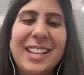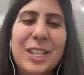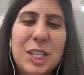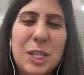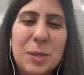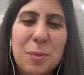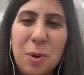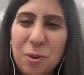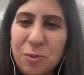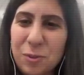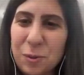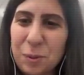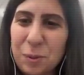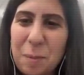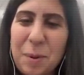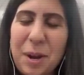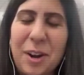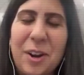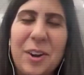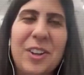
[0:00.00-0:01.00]
support for
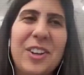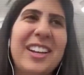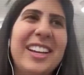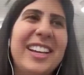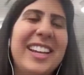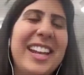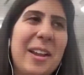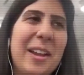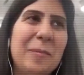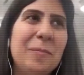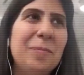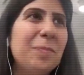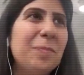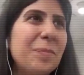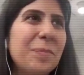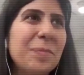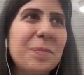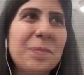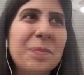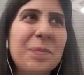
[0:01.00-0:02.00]
Planned Parenthood, and
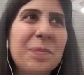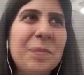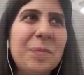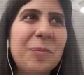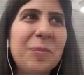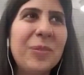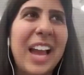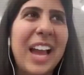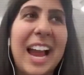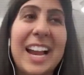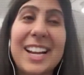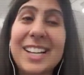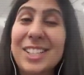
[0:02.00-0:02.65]
I